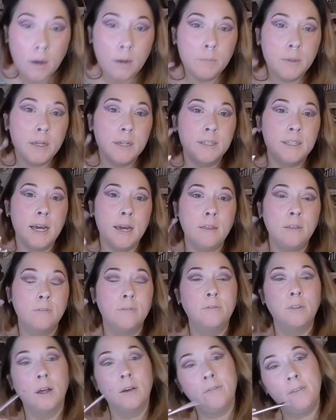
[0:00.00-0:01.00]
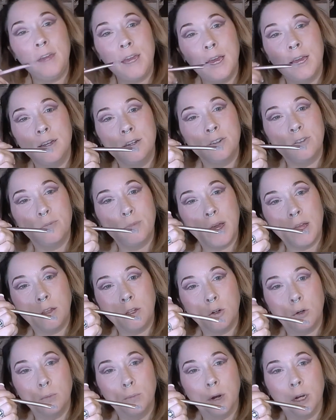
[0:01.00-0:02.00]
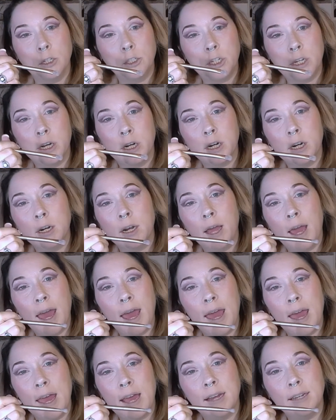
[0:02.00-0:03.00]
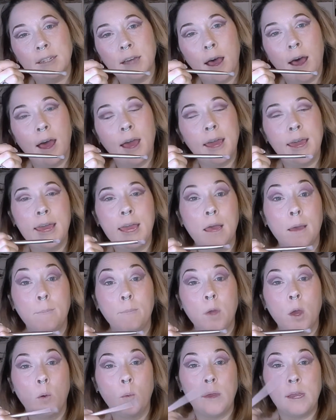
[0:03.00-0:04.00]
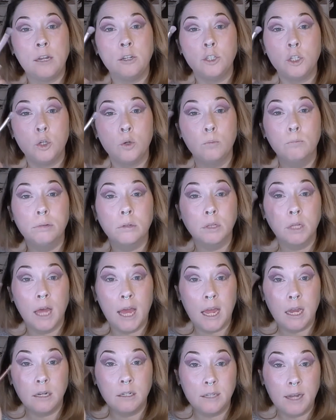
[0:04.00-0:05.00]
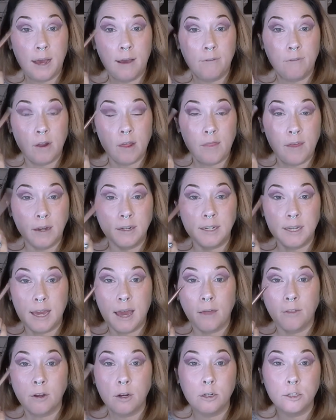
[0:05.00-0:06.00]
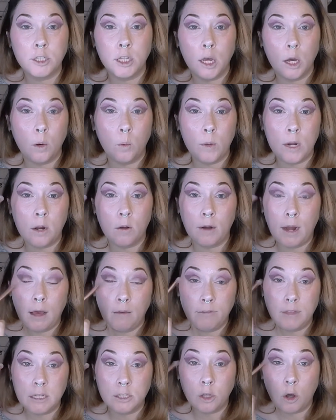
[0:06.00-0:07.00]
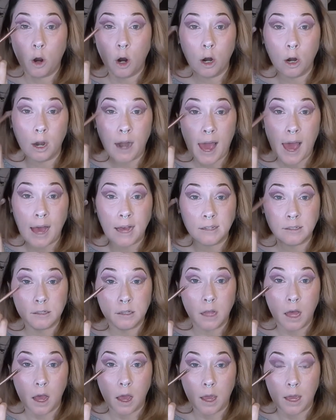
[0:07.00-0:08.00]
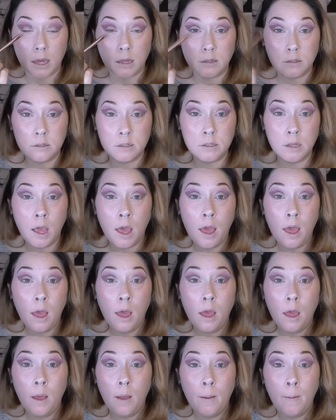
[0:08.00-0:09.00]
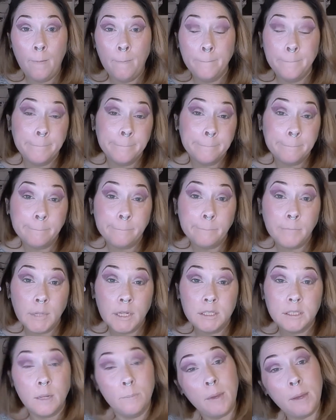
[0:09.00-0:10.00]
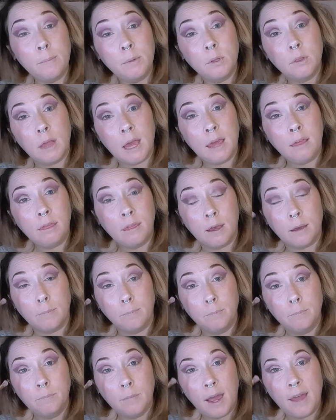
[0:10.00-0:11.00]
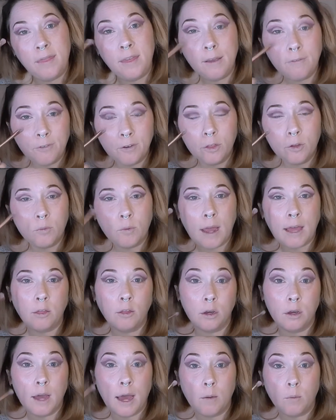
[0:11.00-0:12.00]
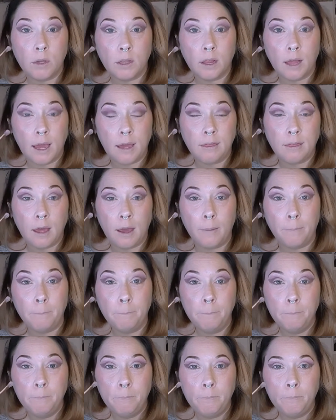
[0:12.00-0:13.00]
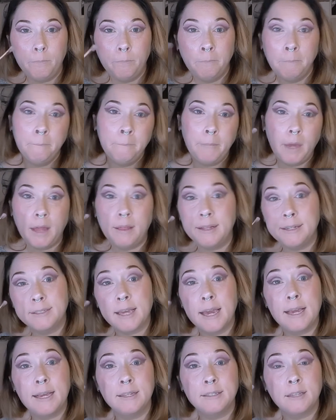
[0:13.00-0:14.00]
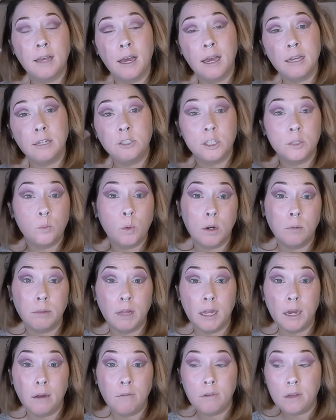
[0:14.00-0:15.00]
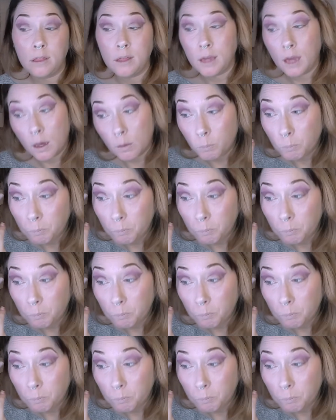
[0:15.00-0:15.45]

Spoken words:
I'm going to take the fluffy end of my little brush here and I am going to blend everything together so we don't have these hard lines. Some people like them. I think for the right look I would like them. In this case, I just want to blend everything up.